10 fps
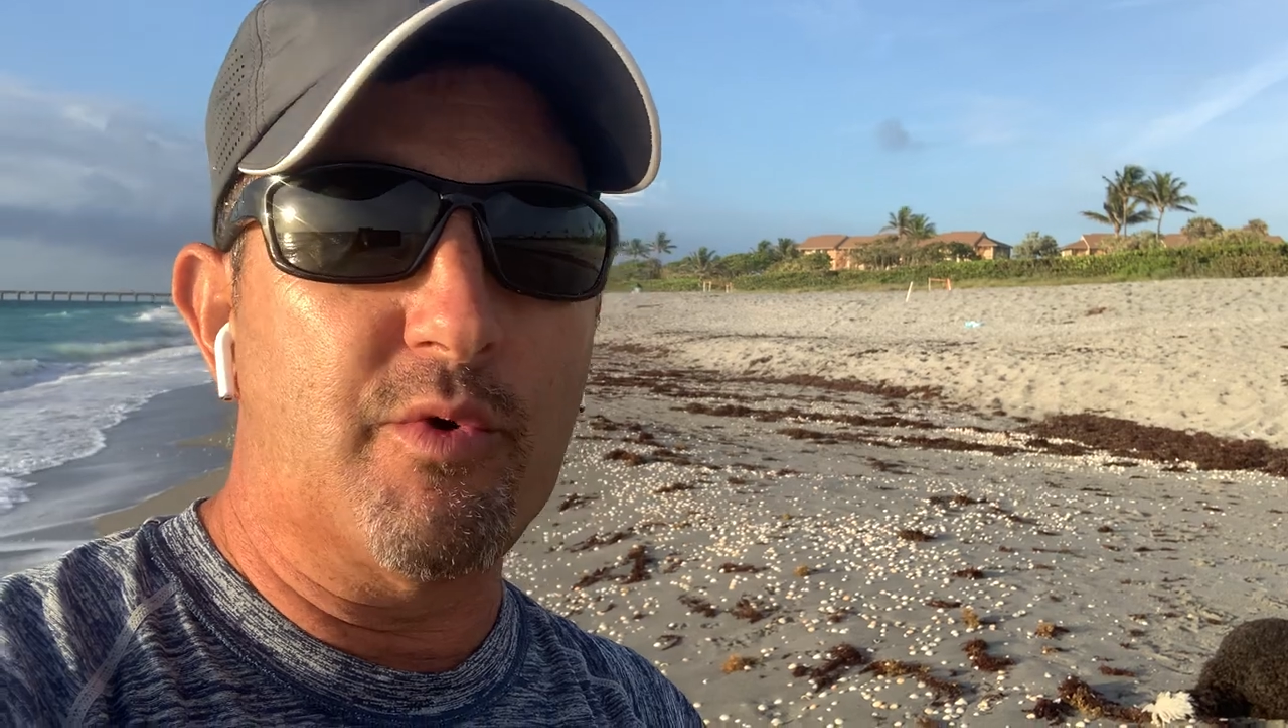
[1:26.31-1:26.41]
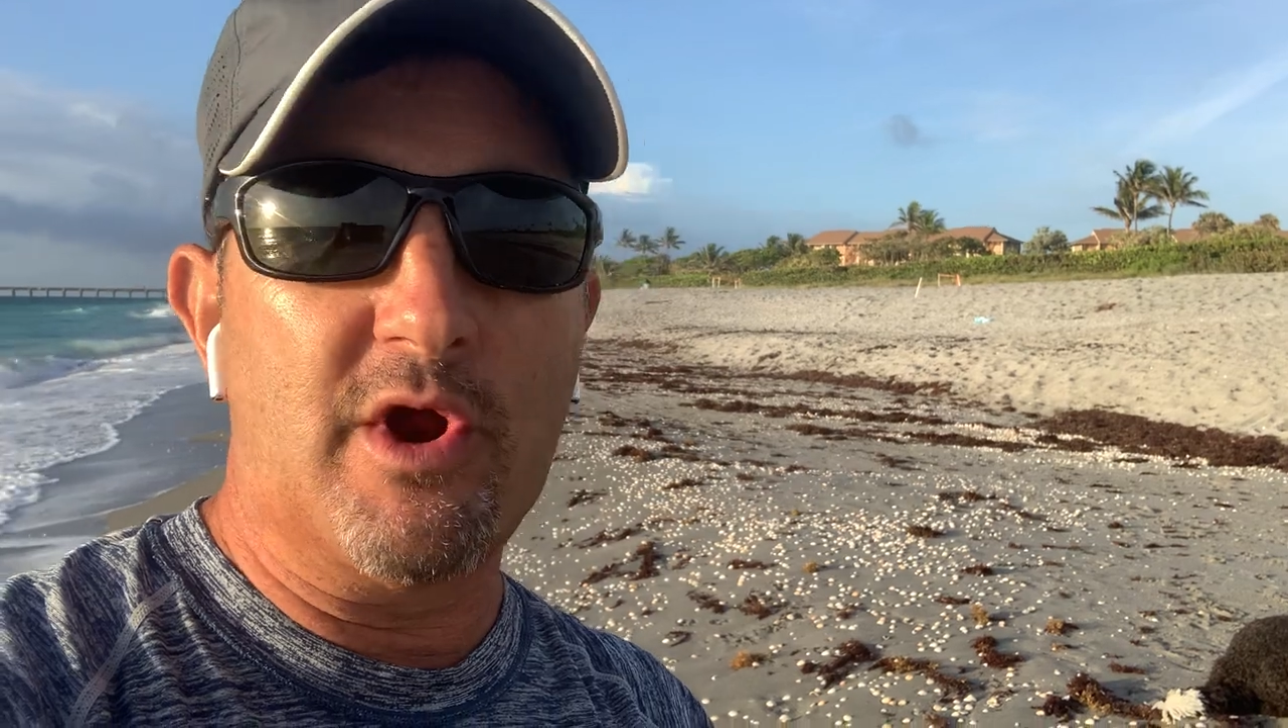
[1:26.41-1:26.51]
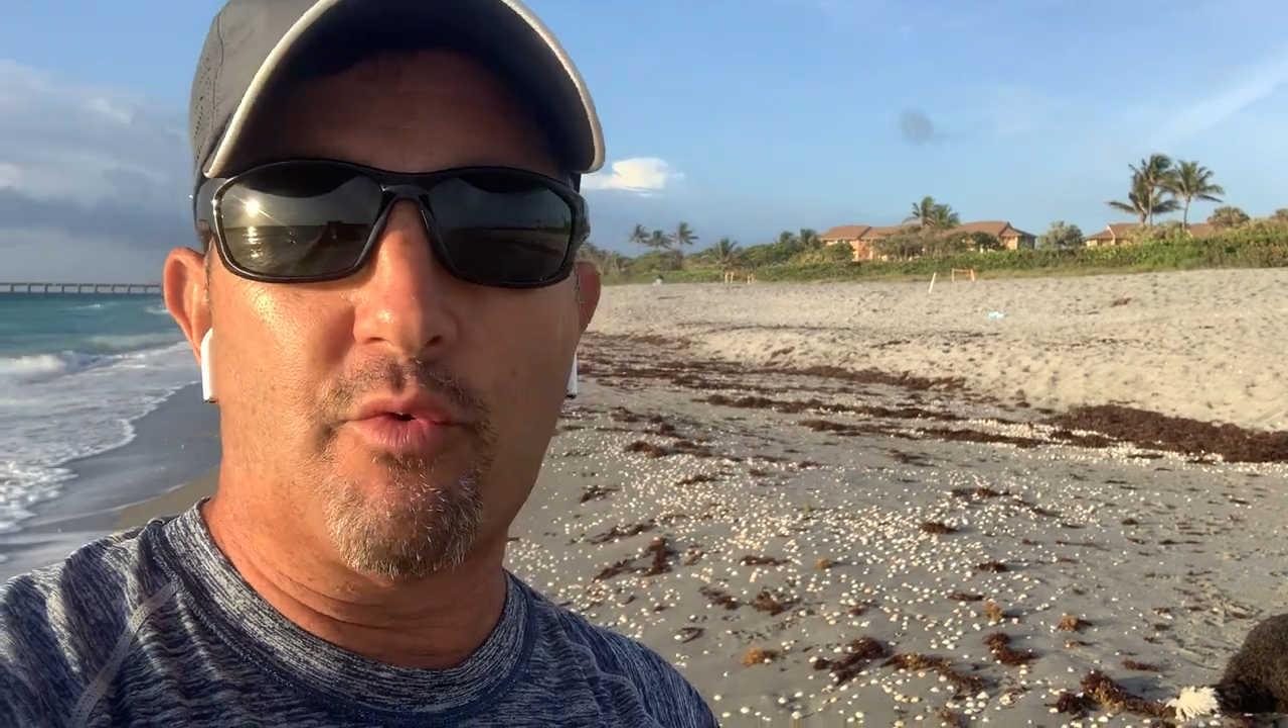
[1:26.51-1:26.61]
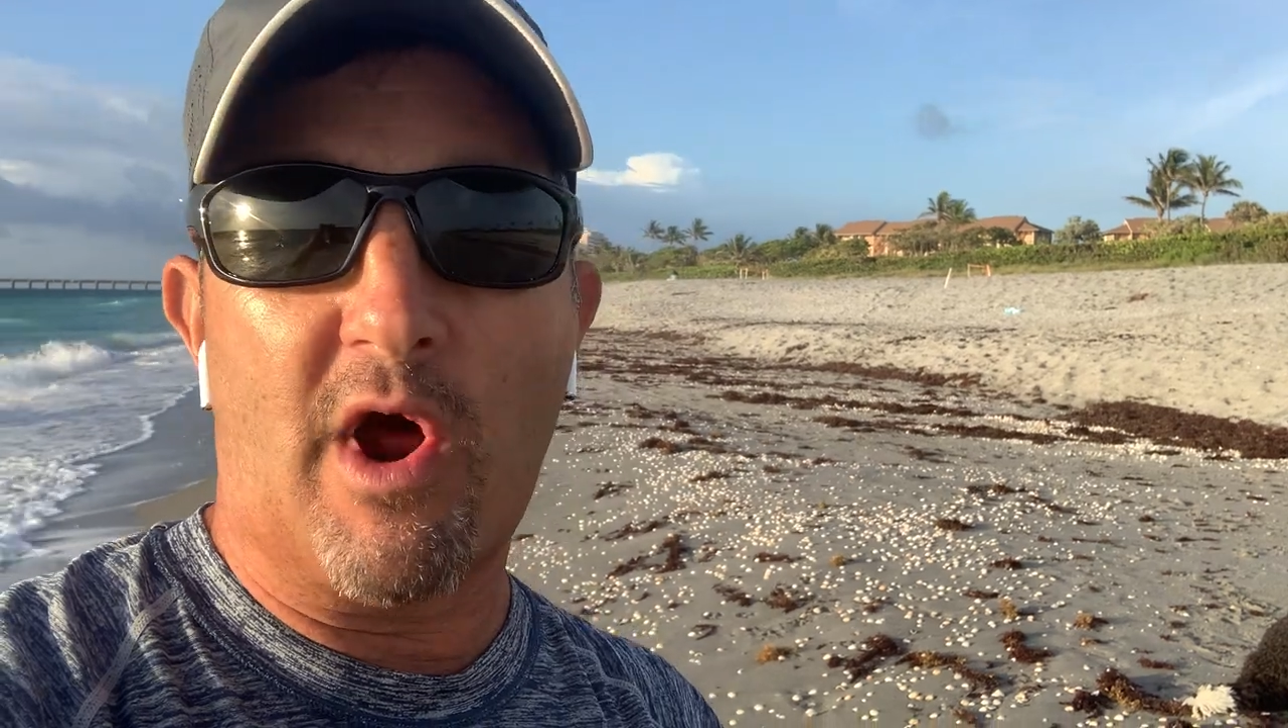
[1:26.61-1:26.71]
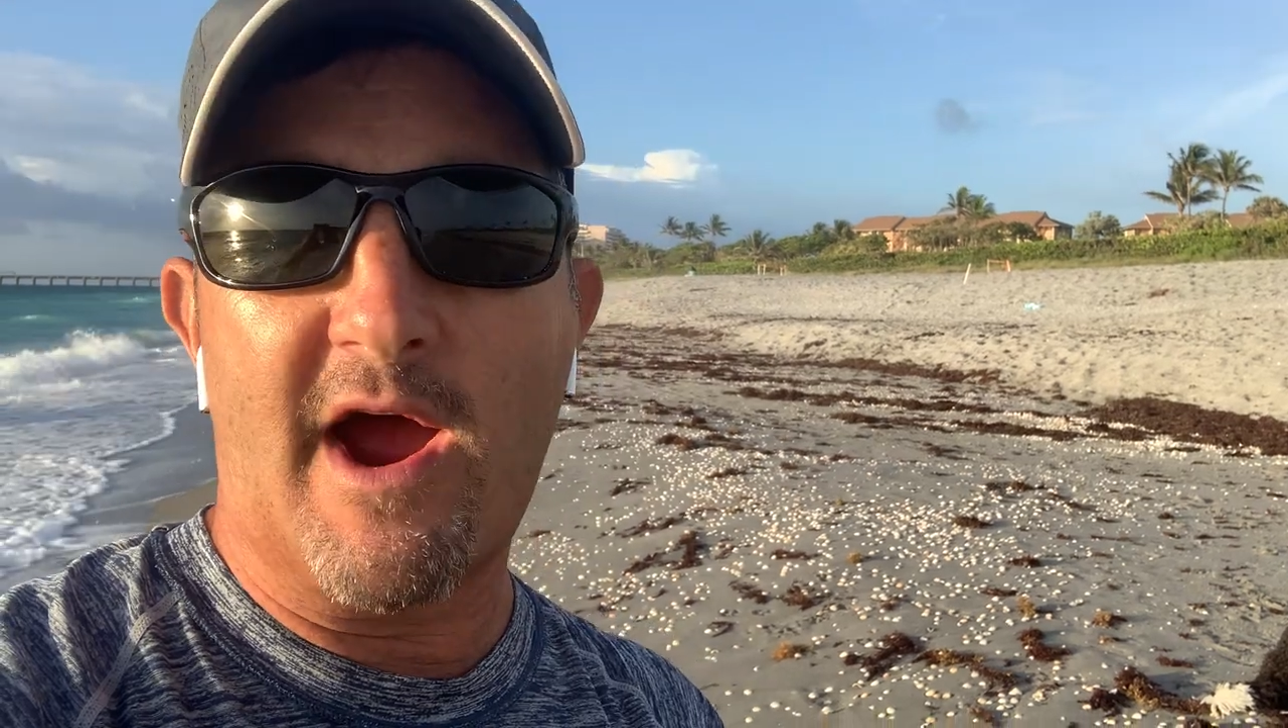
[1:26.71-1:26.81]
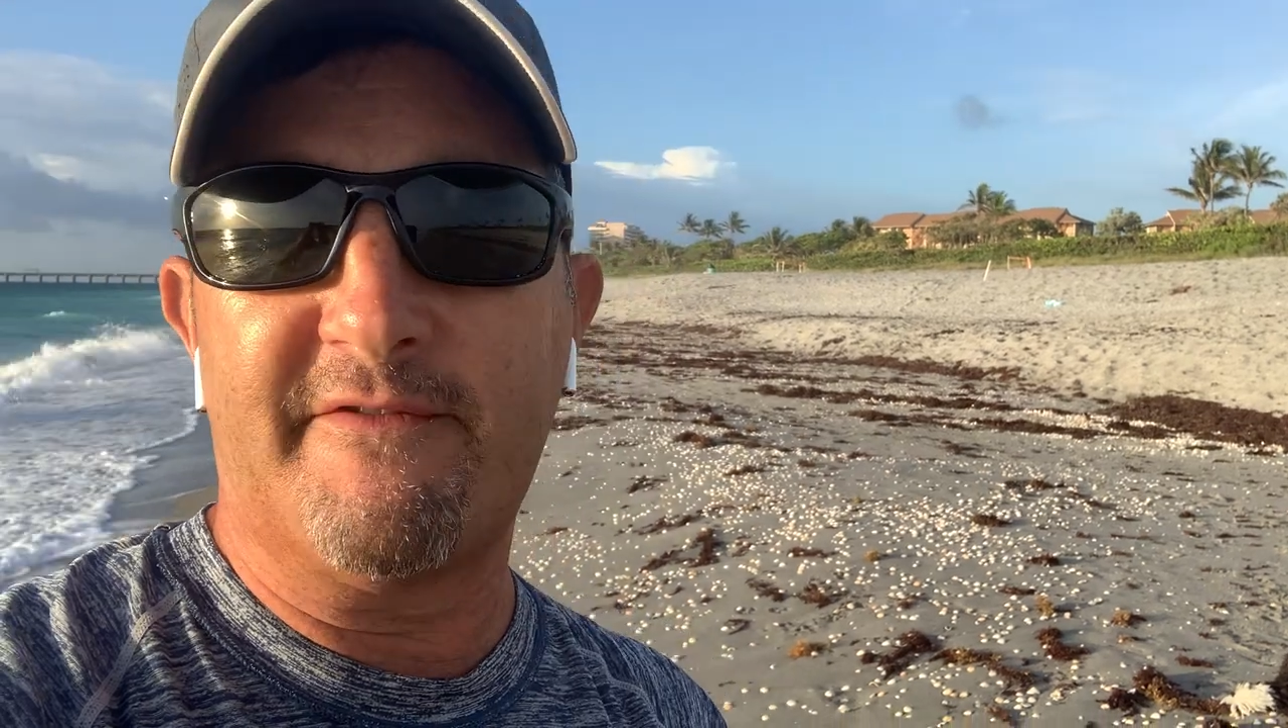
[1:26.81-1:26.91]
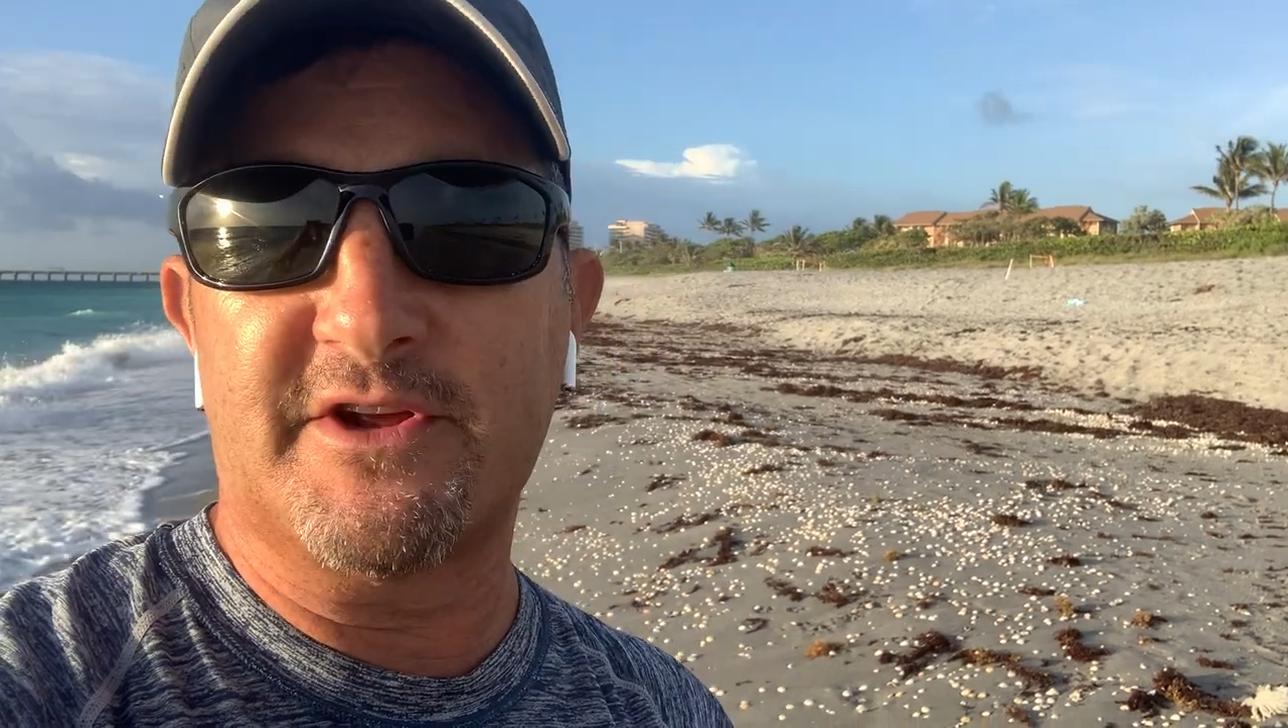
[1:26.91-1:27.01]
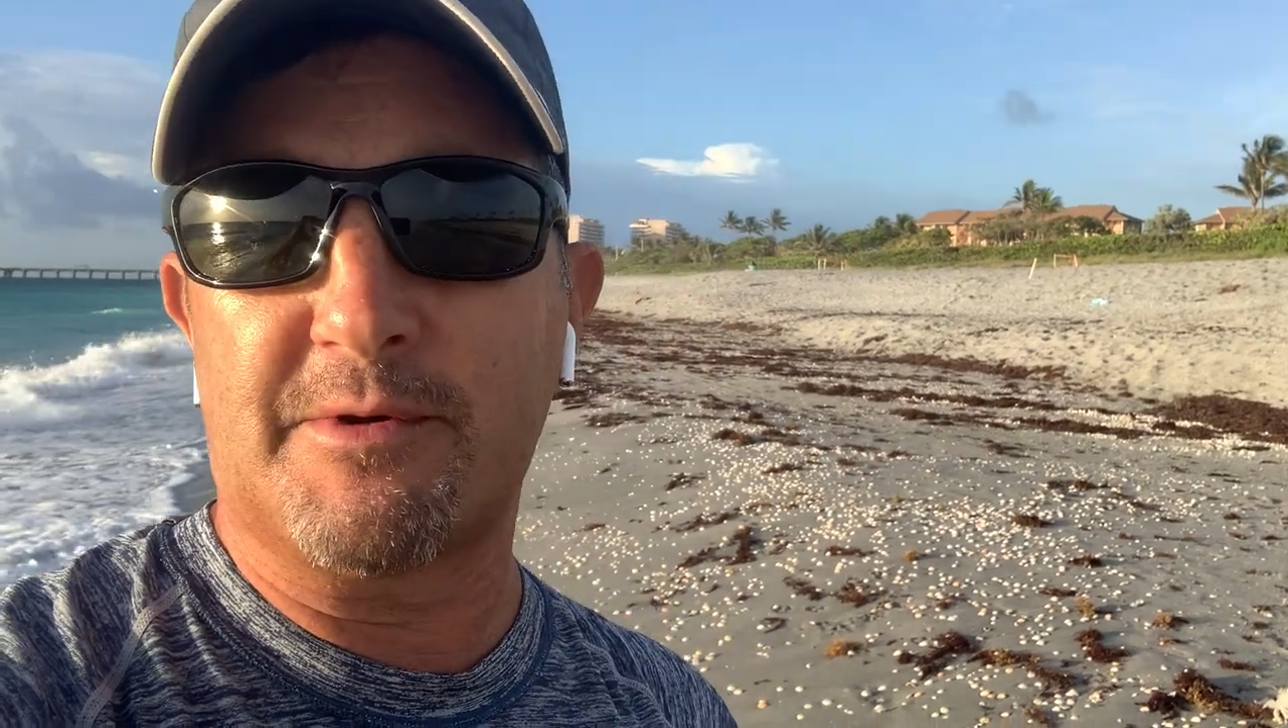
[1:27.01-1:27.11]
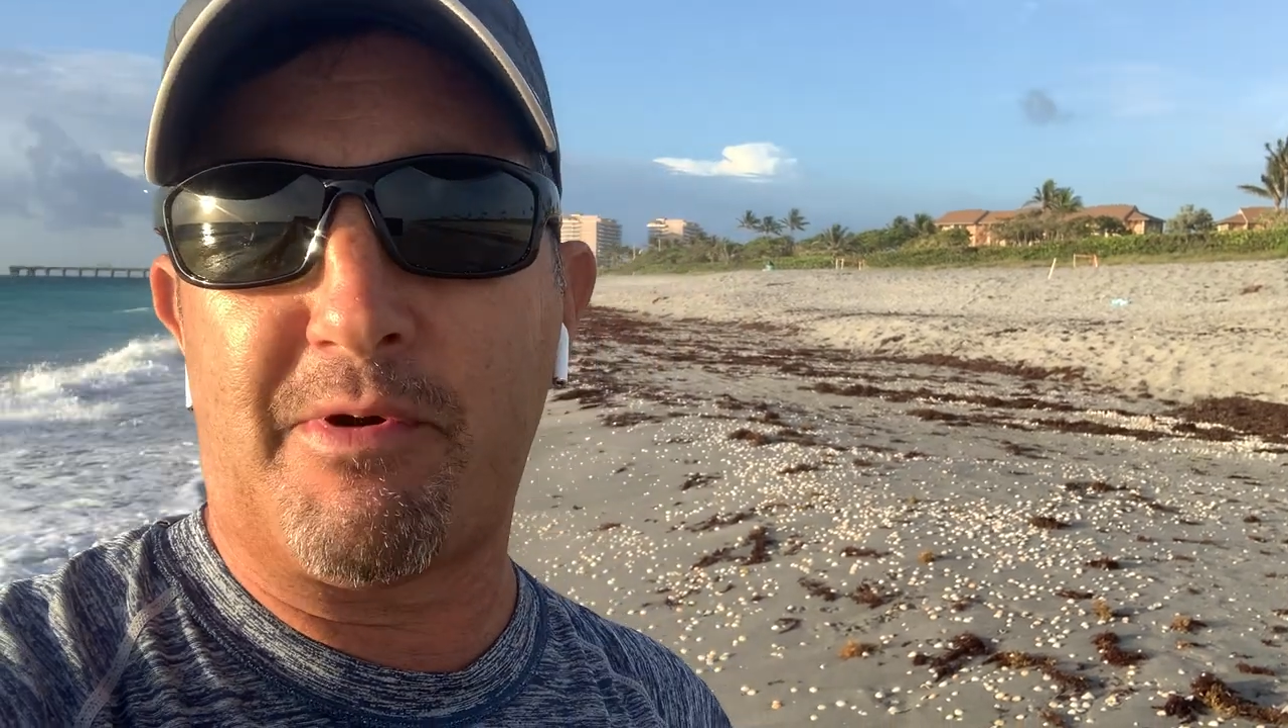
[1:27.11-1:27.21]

we arrived at the